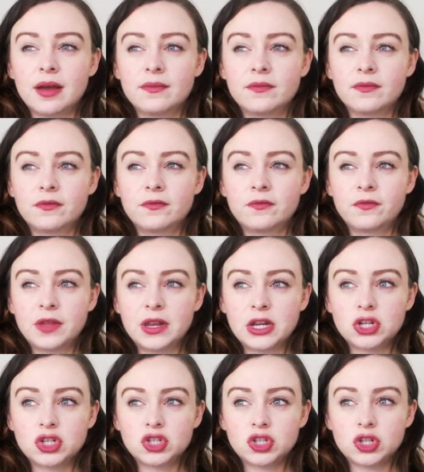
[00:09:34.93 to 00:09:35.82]
I'm
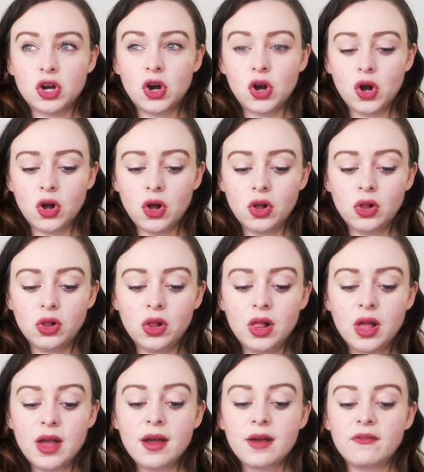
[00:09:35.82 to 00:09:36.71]

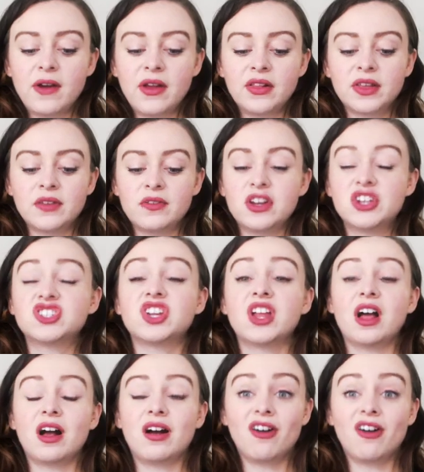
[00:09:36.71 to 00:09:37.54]
finally finished